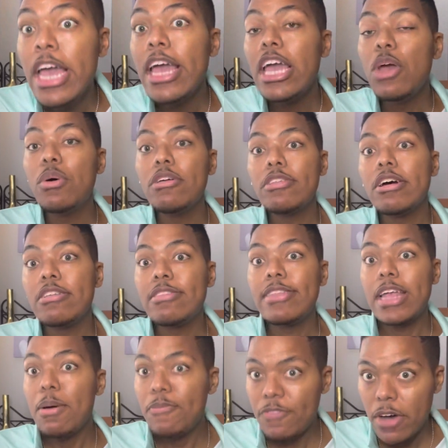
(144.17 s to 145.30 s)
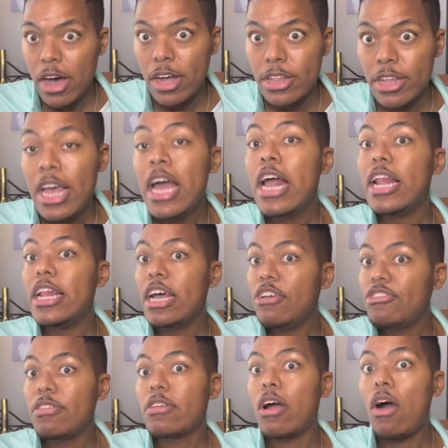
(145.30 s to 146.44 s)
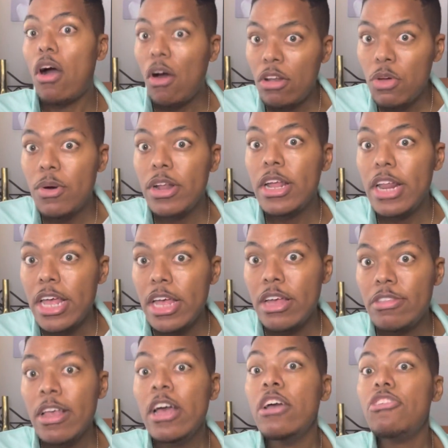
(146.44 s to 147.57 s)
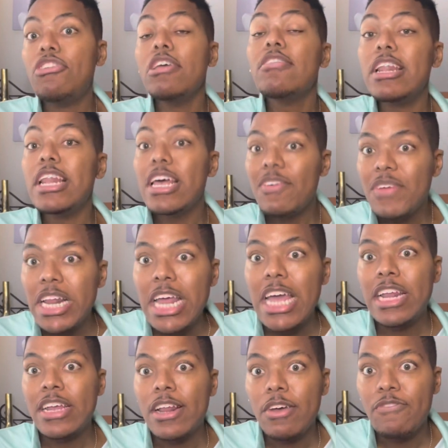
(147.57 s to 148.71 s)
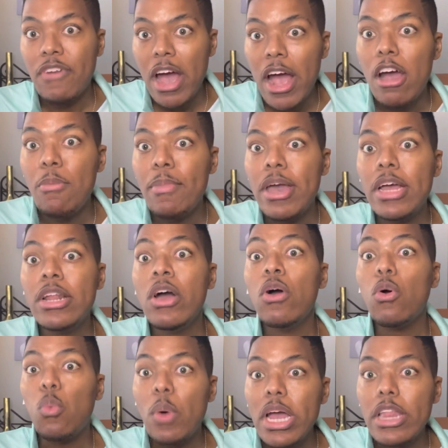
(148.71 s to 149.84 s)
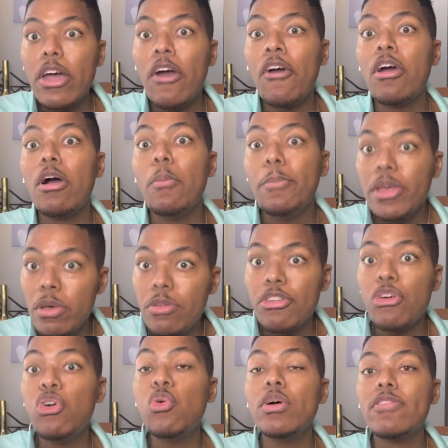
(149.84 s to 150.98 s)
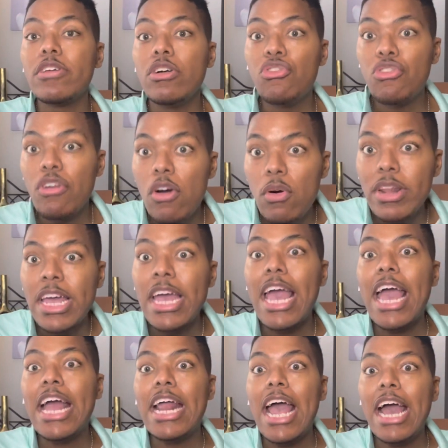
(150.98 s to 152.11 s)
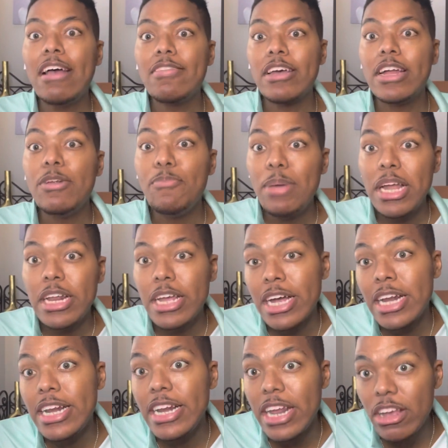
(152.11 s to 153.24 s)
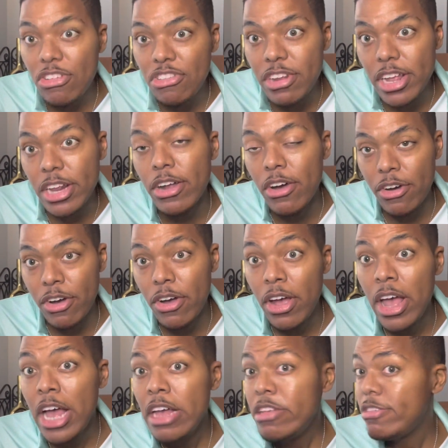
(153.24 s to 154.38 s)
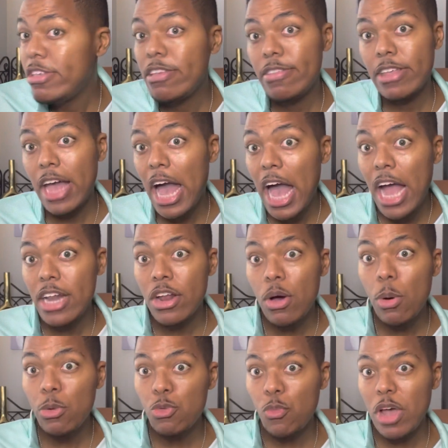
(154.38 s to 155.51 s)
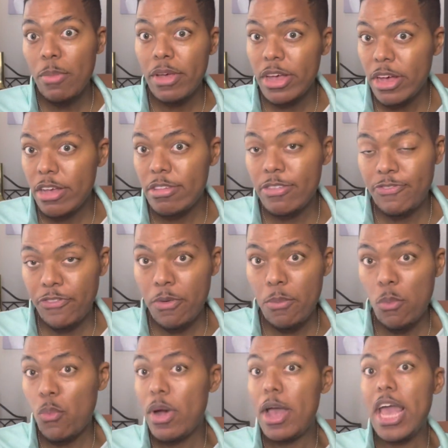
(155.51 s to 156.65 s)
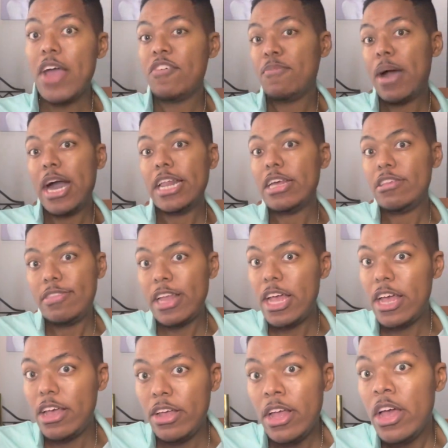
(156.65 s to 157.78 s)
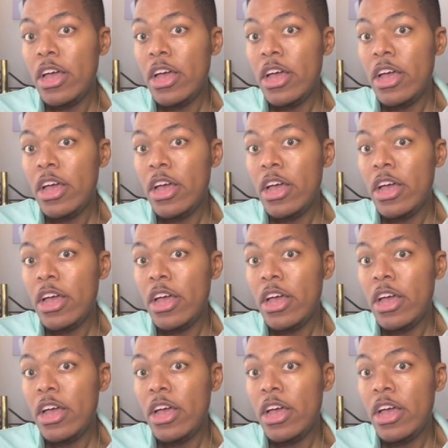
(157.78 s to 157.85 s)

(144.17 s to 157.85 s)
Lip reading: he was her stepfather. Let's just call it what it is. She's living in an environment with her abuser who is controlling and has been conditioning her since God knows when, because from what everybody is saying,